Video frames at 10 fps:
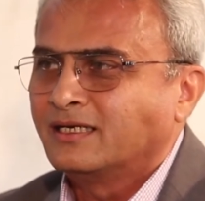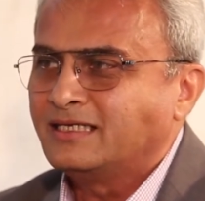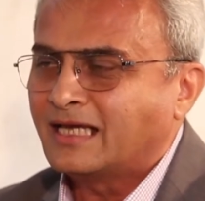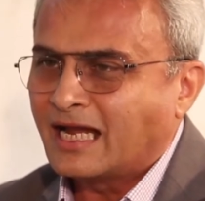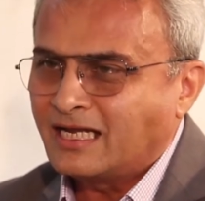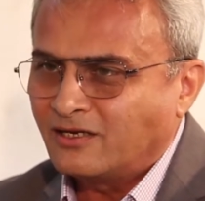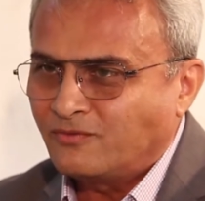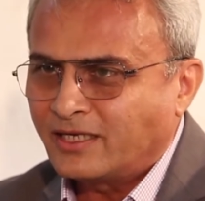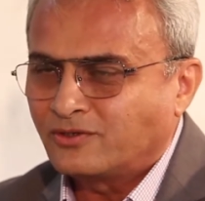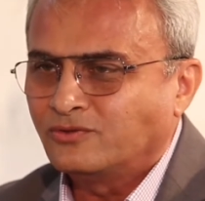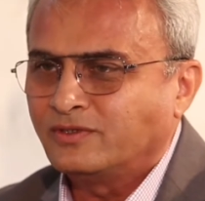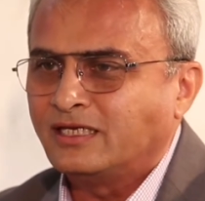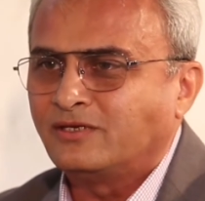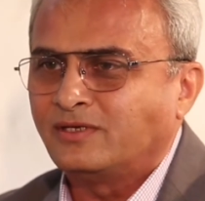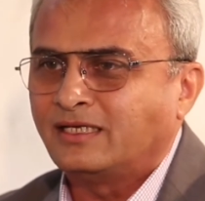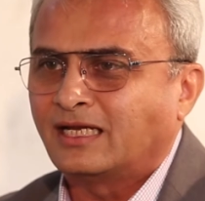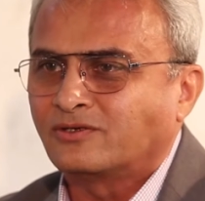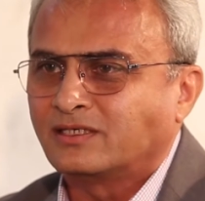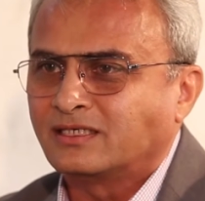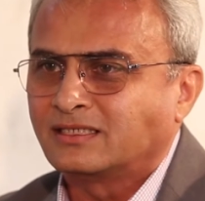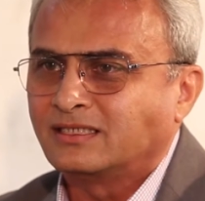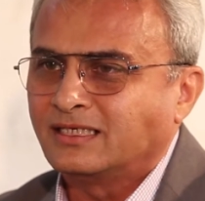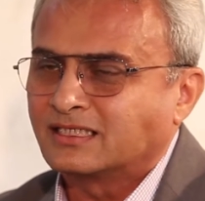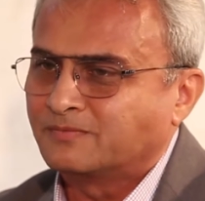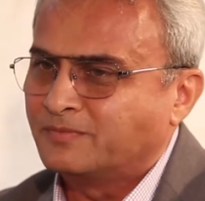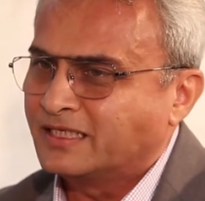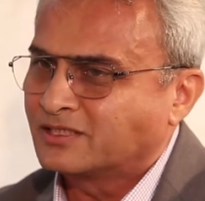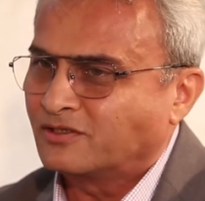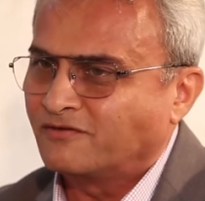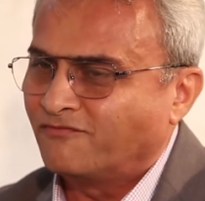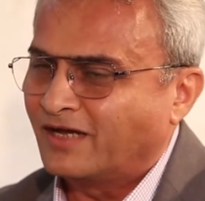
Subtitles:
The ideal way to do equity allocation is based on